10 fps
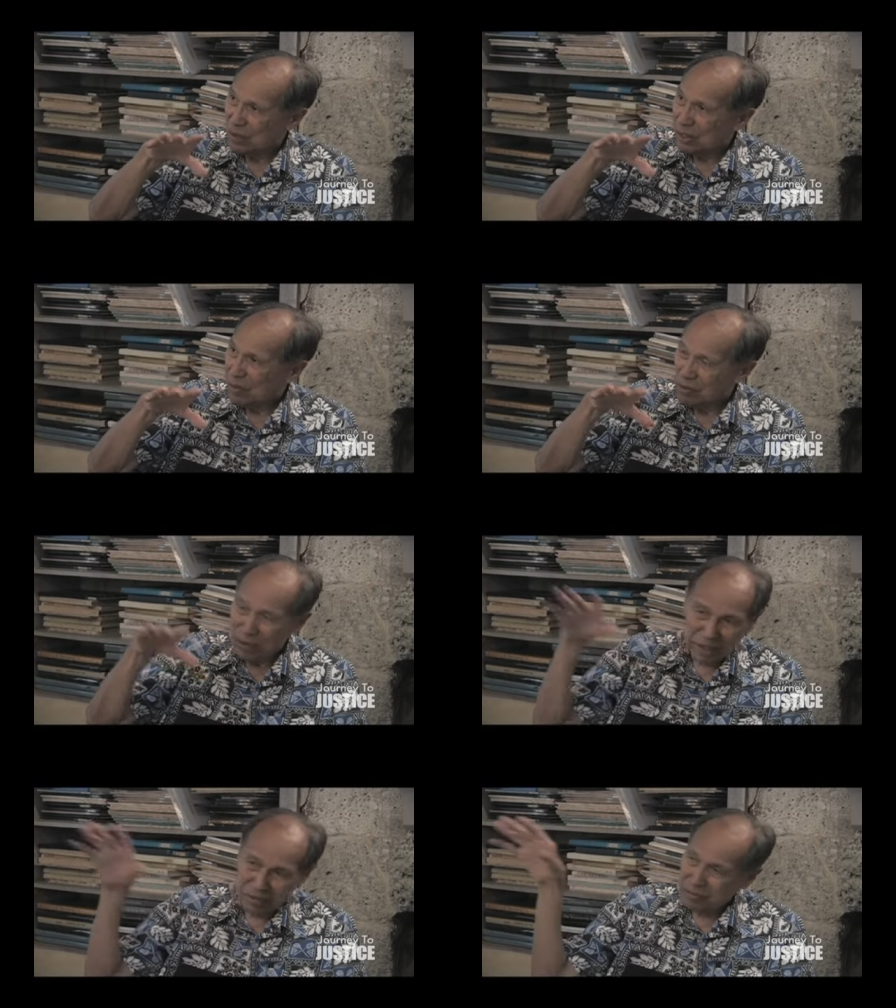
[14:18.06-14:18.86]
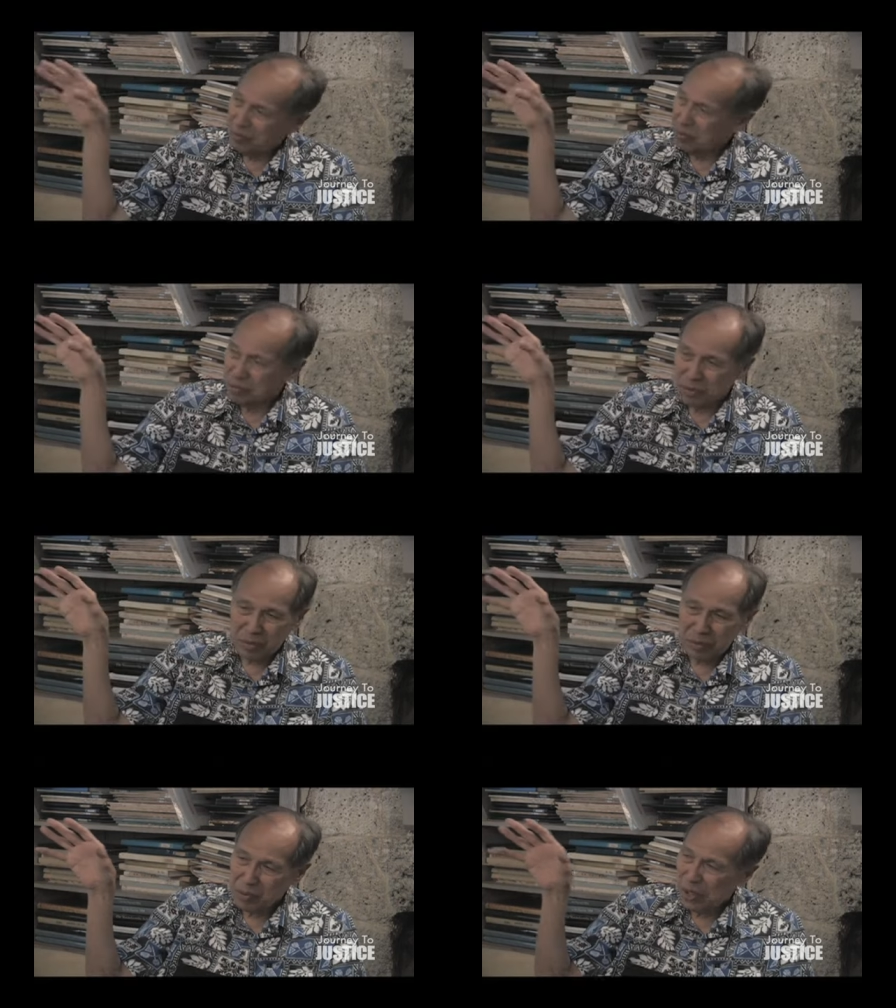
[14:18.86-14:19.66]
Wow. Right when
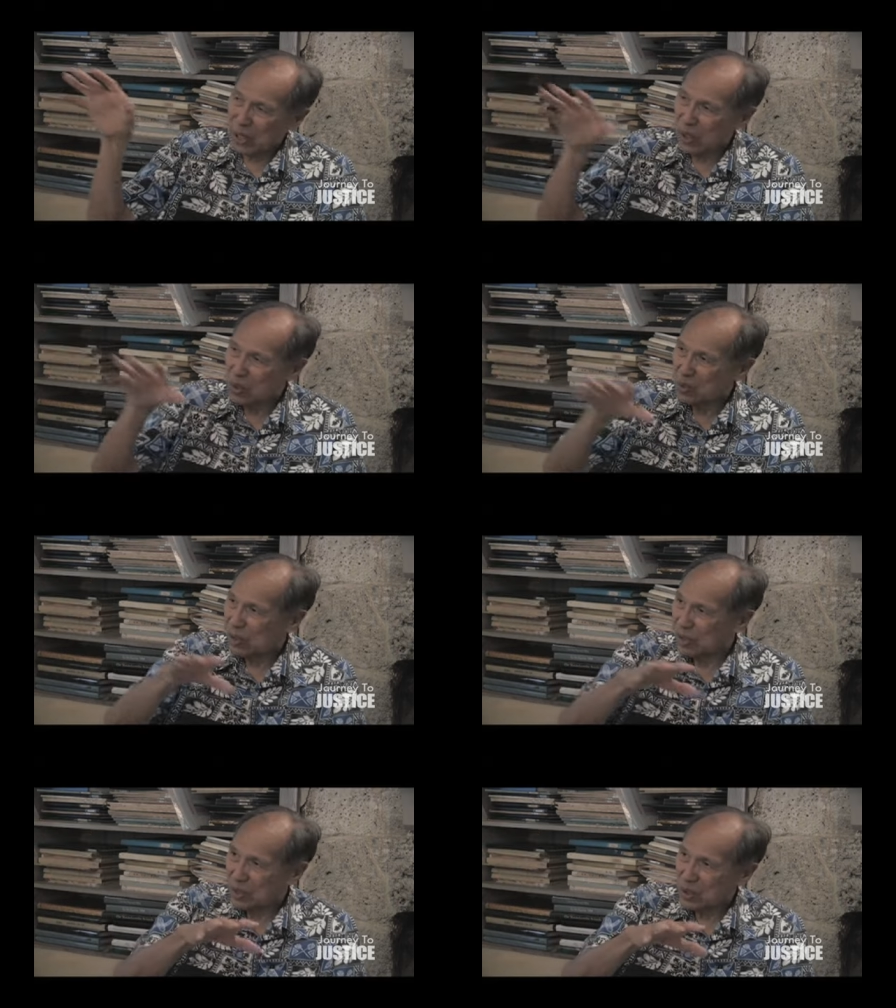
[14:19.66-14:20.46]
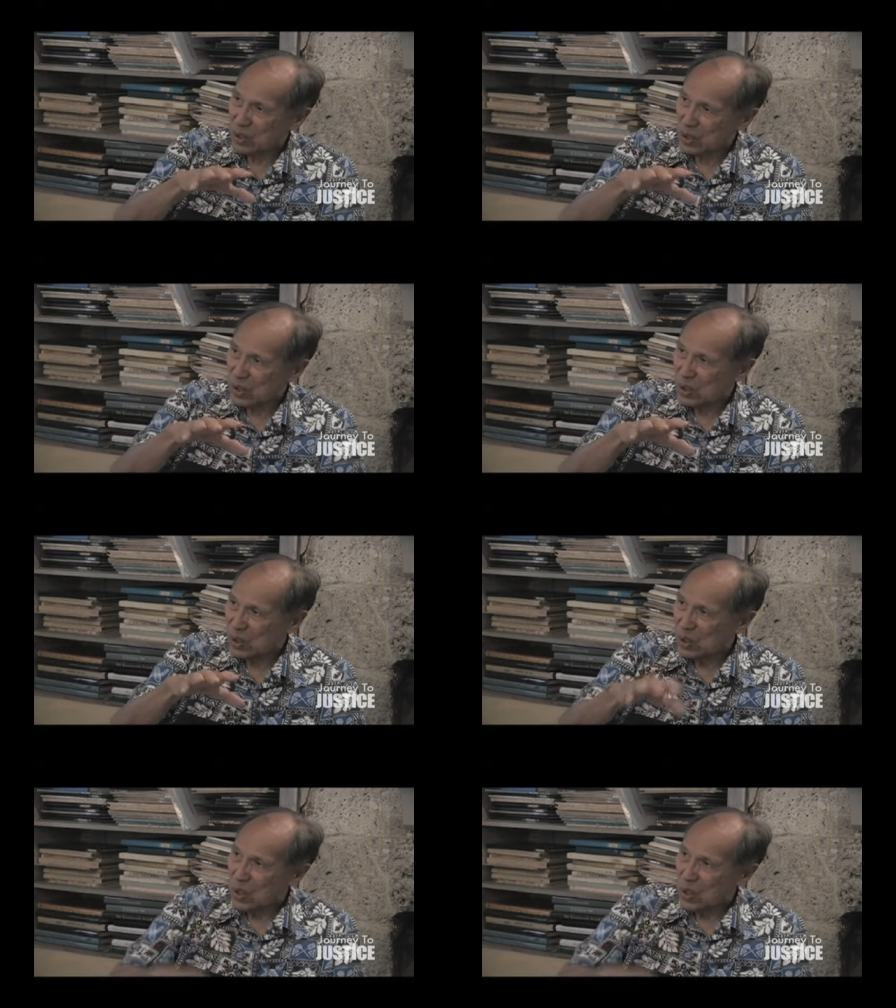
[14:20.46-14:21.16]
we began, right? Uh, right.